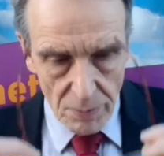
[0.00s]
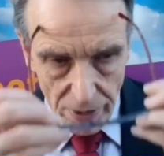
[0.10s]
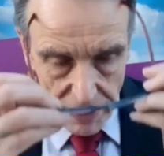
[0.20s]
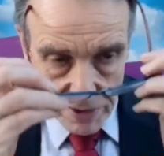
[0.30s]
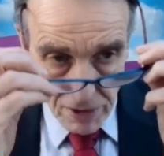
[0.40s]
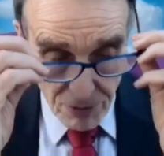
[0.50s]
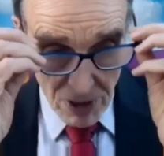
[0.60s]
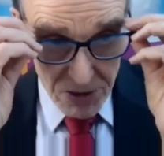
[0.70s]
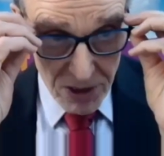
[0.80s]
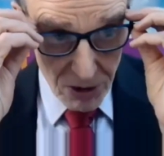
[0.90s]
But if you
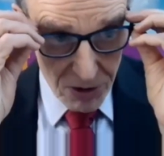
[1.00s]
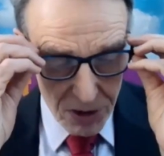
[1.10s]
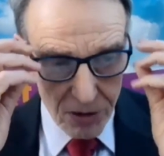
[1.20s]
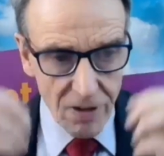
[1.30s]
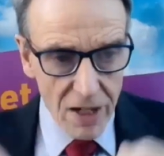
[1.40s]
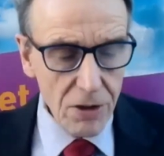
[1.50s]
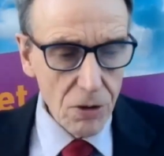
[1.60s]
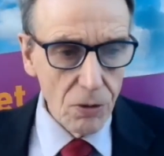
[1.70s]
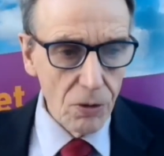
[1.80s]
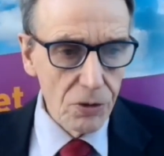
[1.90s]
actually look at the
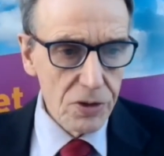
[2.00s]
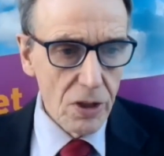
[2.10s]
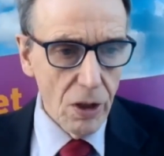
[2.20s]
record